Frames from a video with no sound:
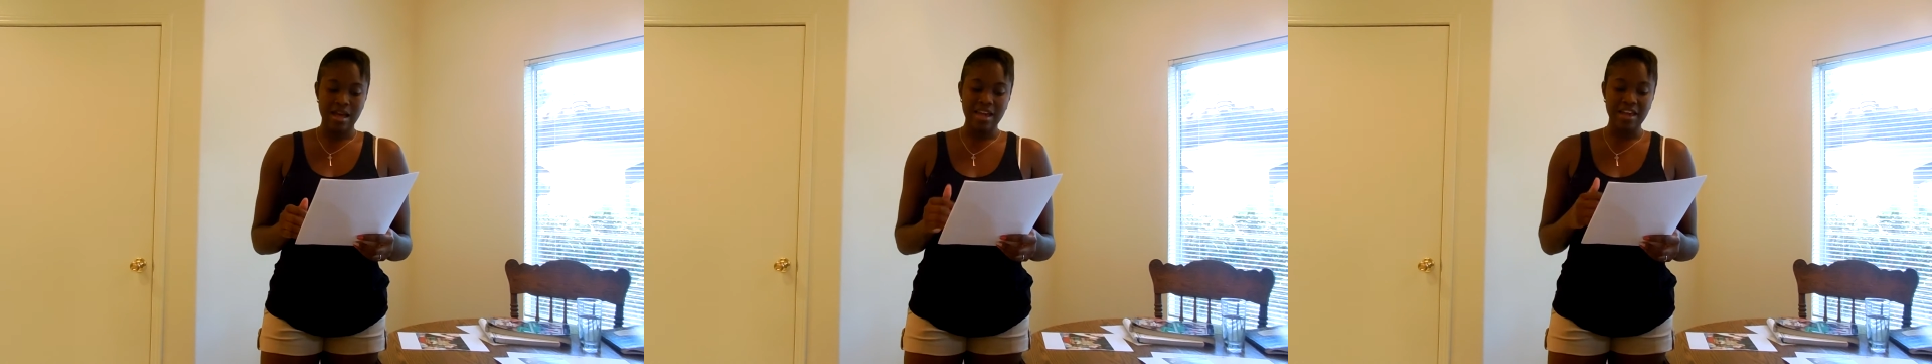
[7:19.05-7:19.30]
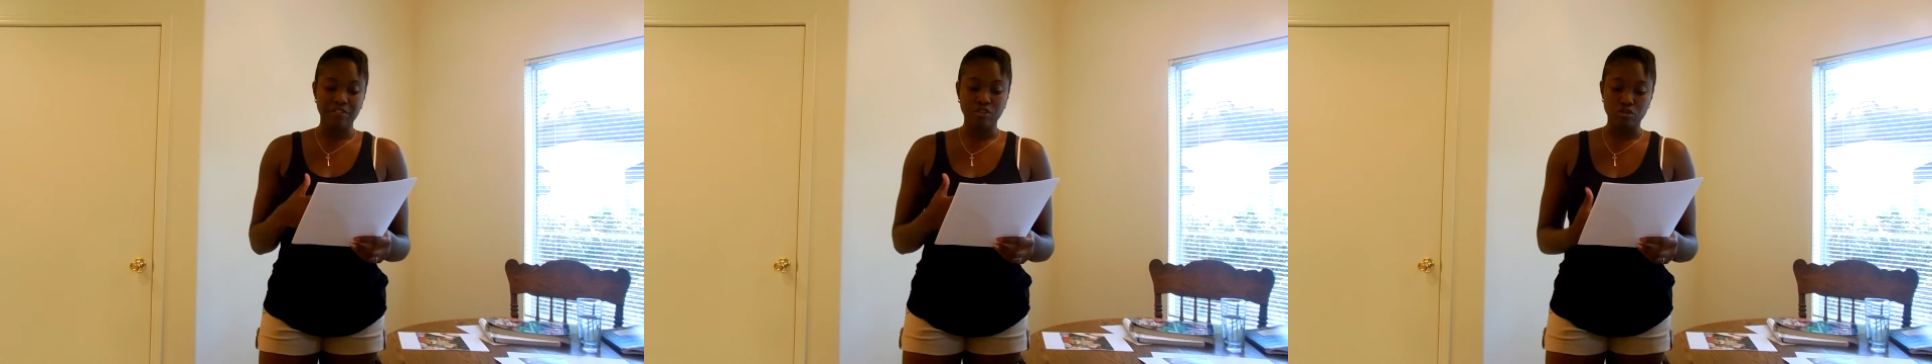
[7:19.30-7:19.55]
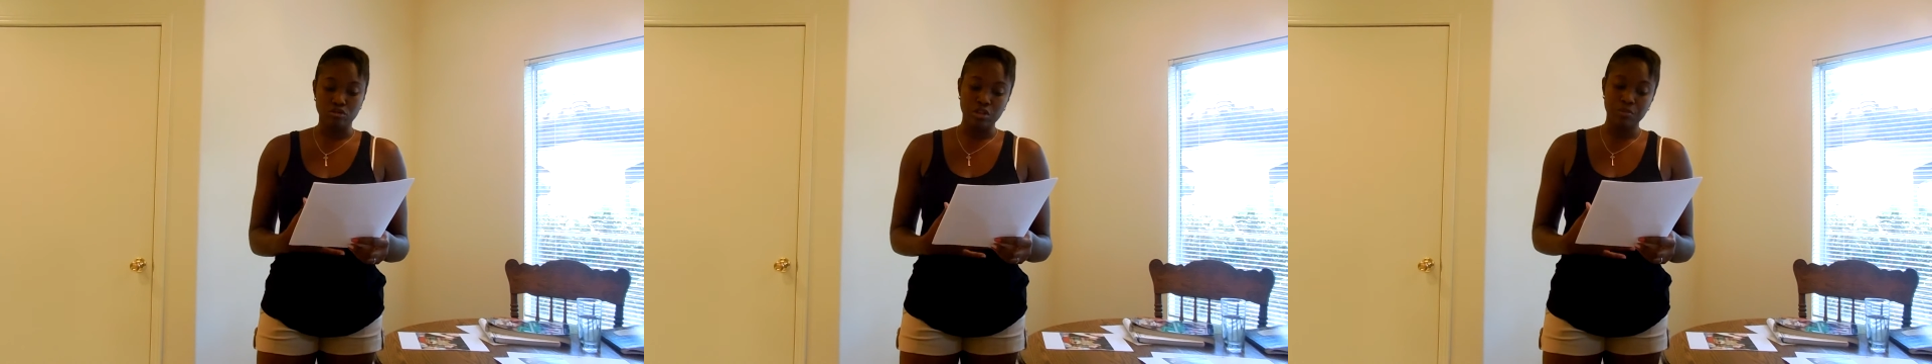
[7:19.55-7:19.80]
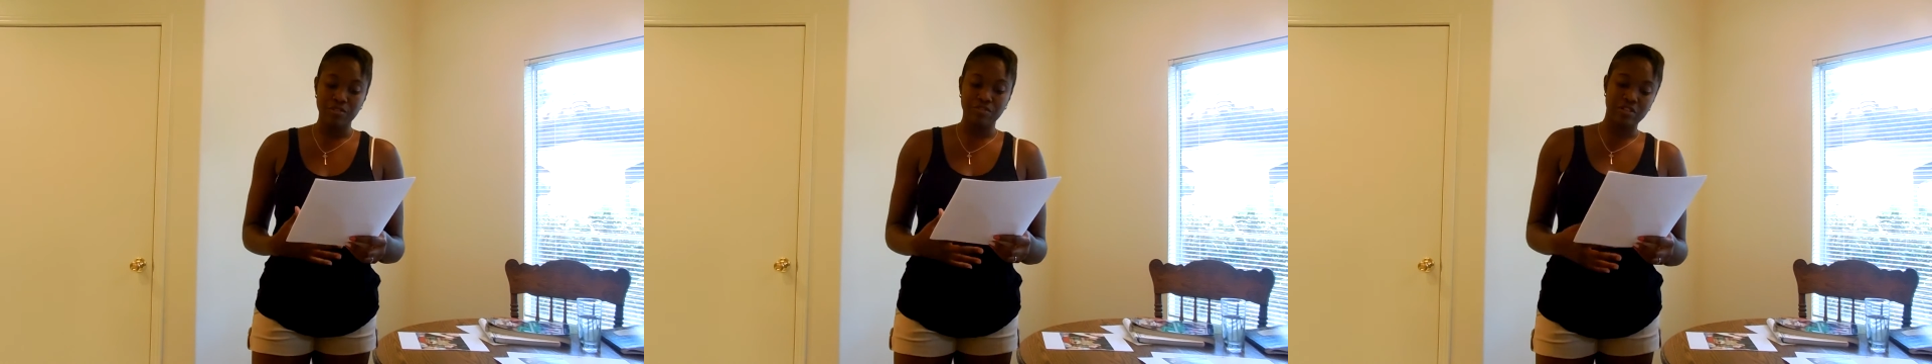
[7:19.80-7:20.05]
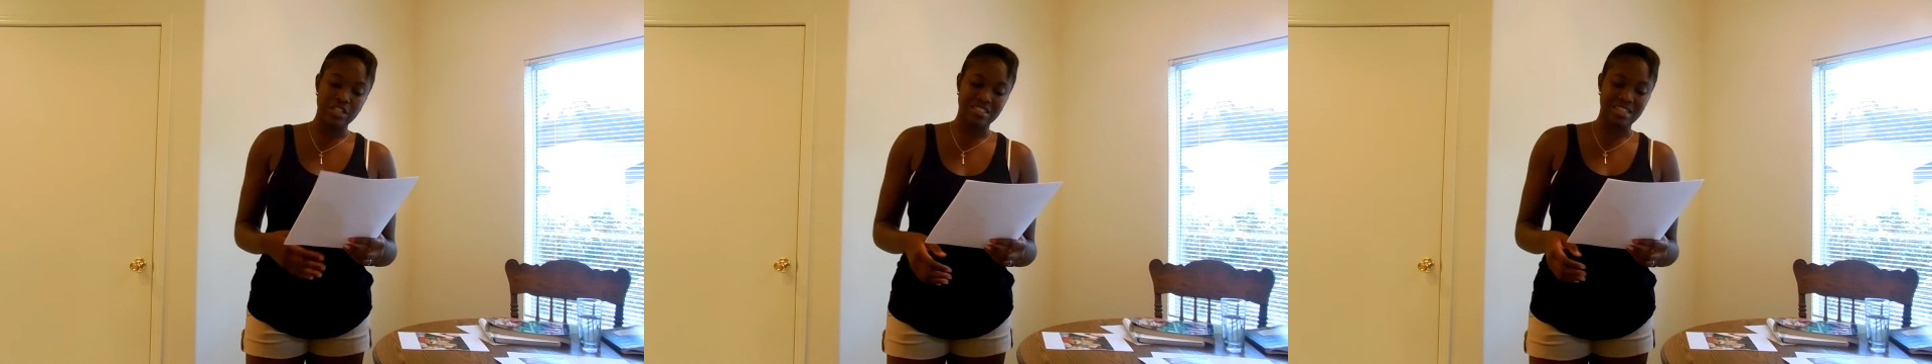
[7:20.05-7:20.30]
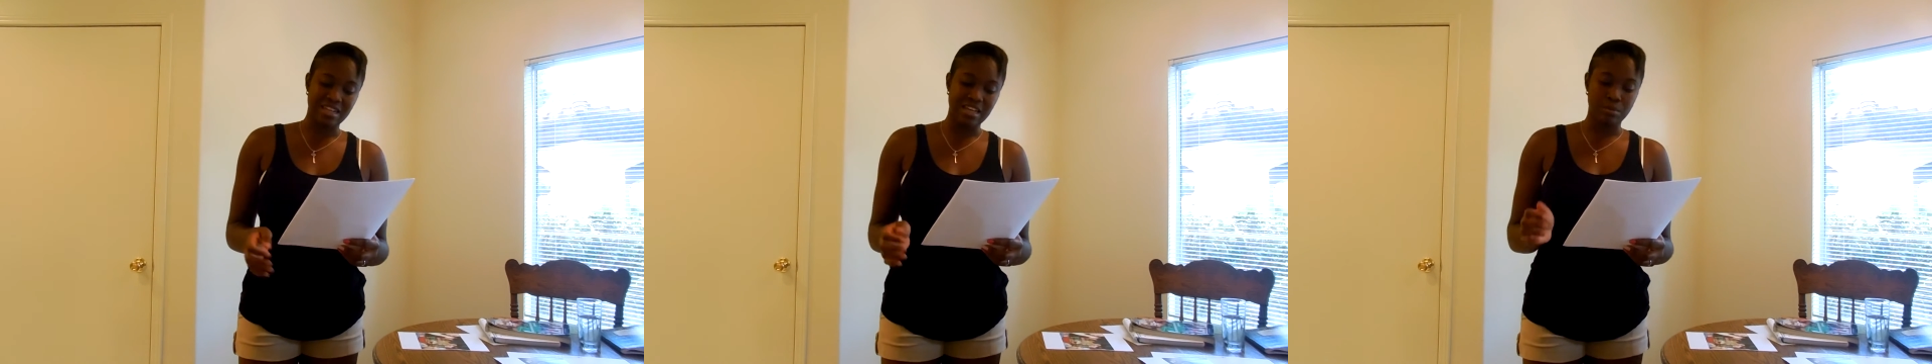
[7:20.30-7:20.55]
I have grown with
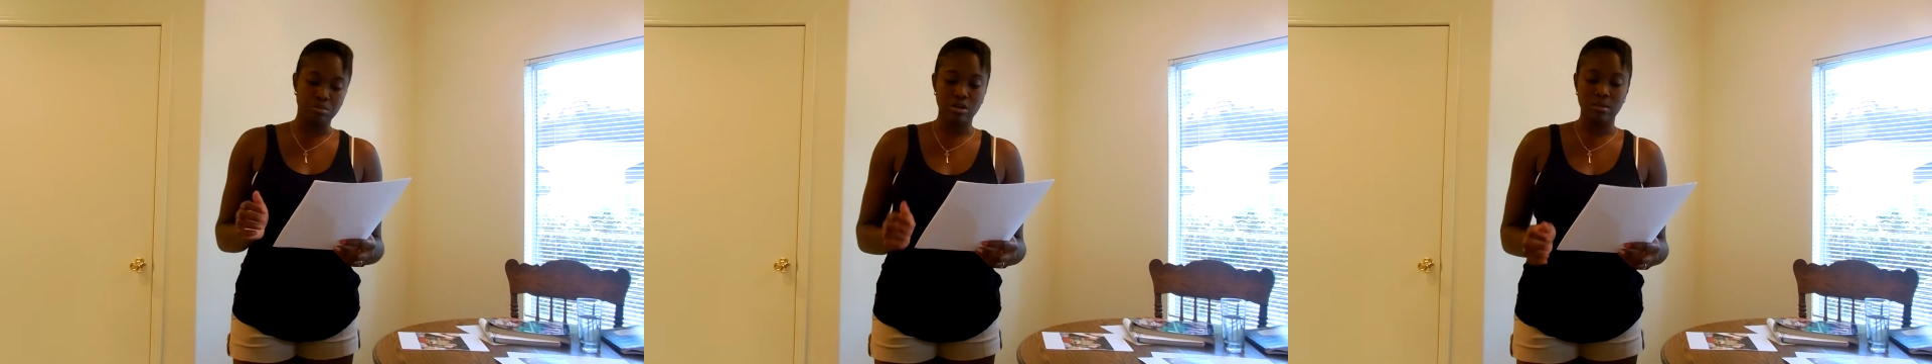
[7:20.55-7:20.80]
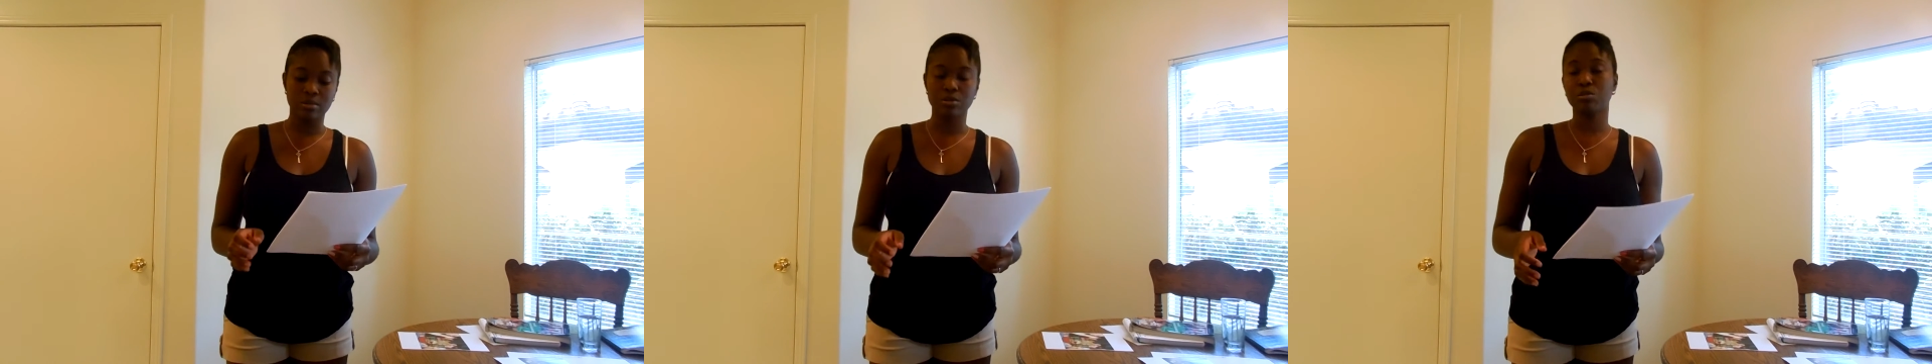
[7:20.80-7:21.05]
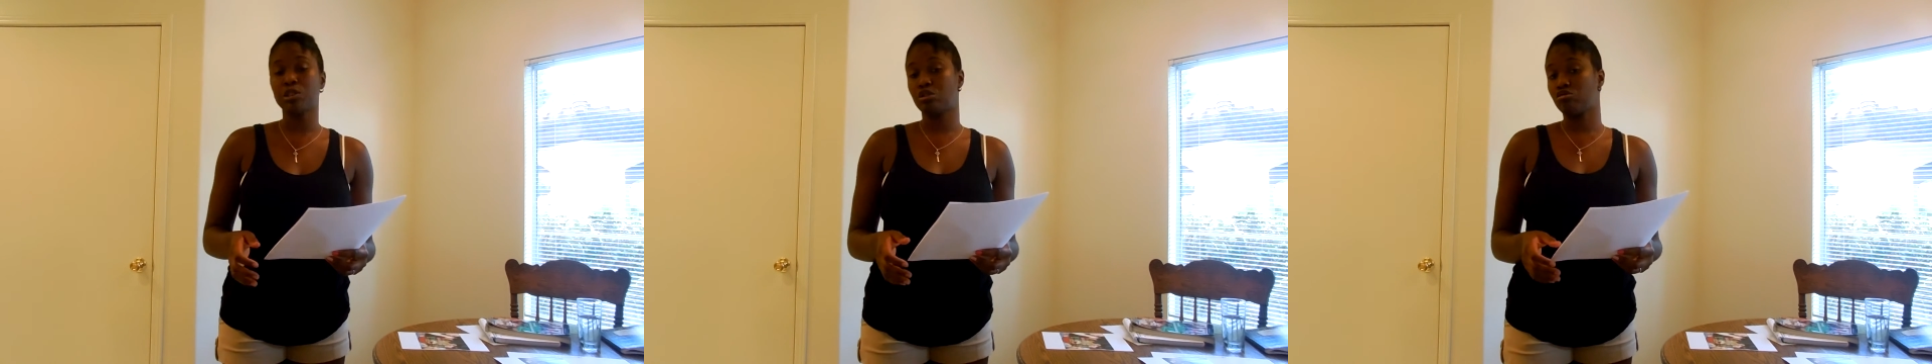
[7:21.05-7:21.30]
friends that had problems with